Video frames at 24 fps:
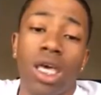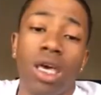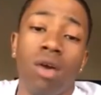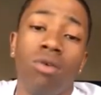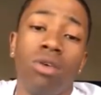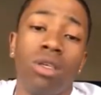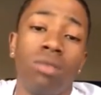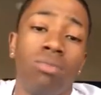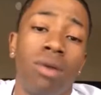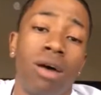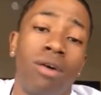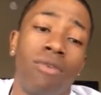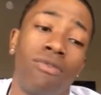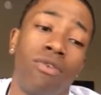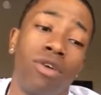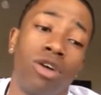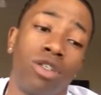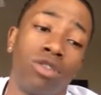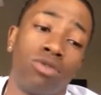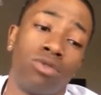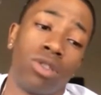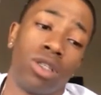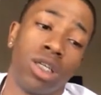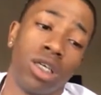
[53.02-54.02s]
it was my
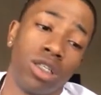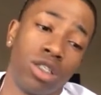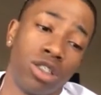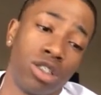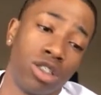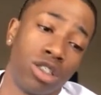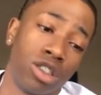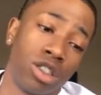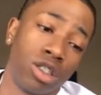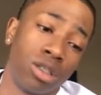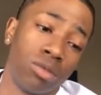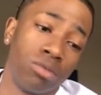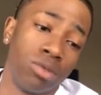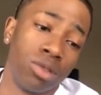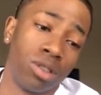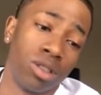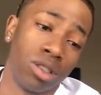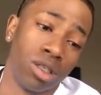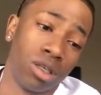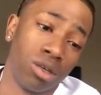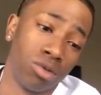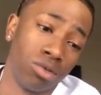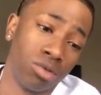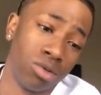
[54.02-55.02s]
first relationship,
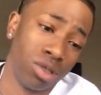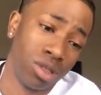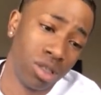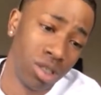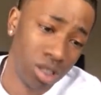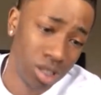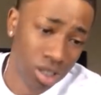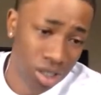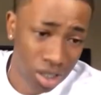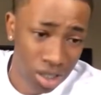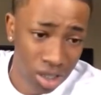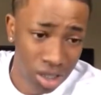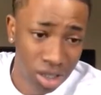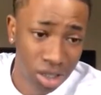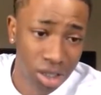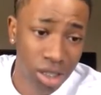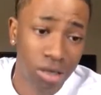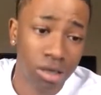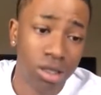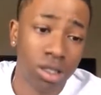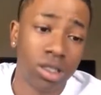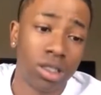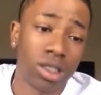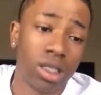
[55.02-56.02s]
so
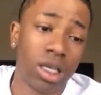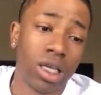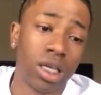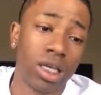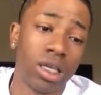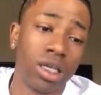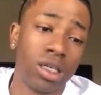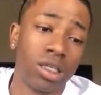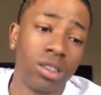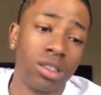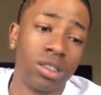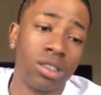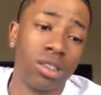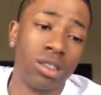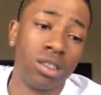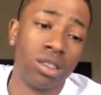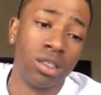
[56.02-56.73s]
certain things,